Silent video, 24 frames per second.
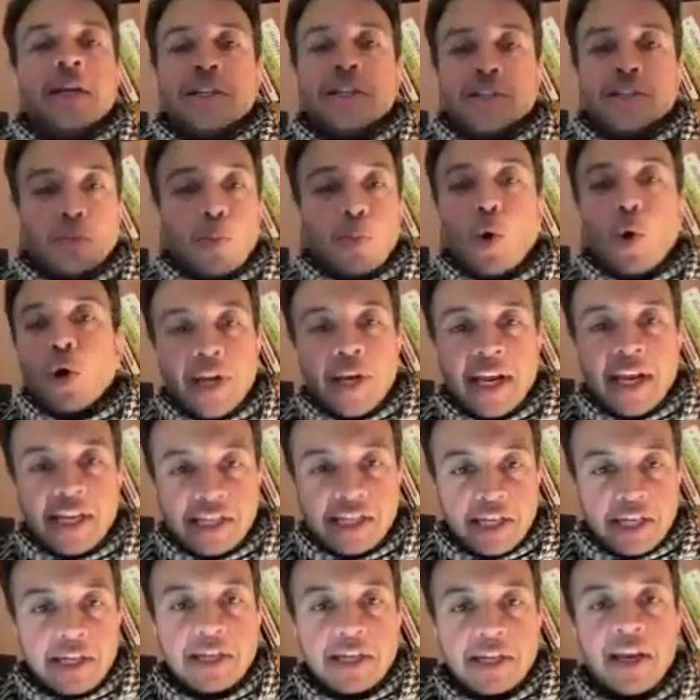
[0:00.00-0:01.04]

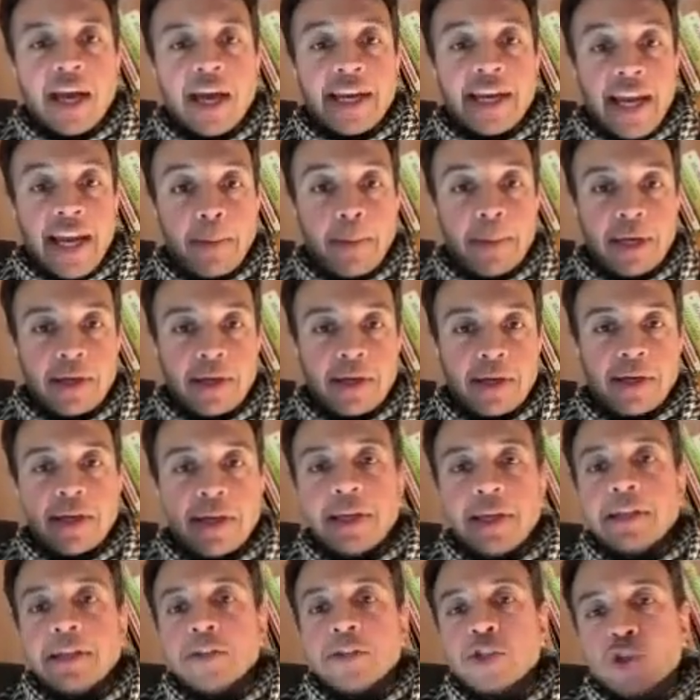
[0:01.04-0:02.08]
subordination dynamic
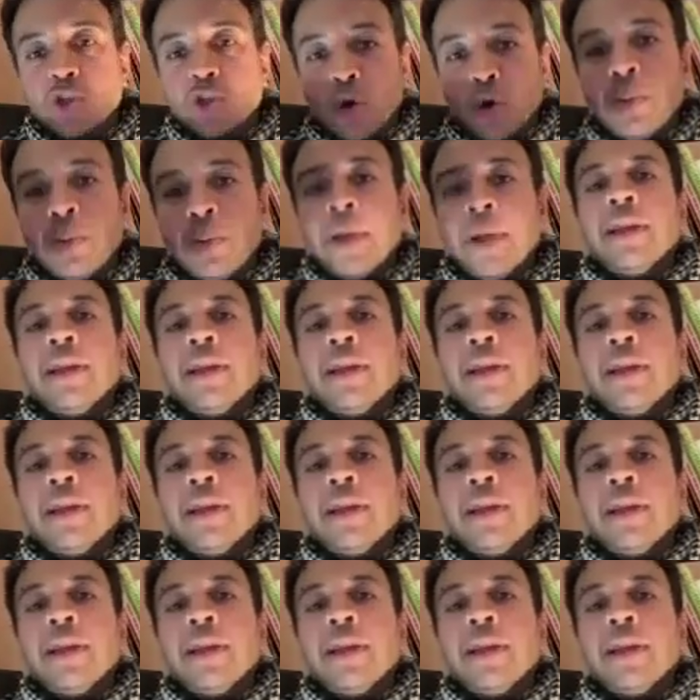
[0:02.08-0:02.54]
in so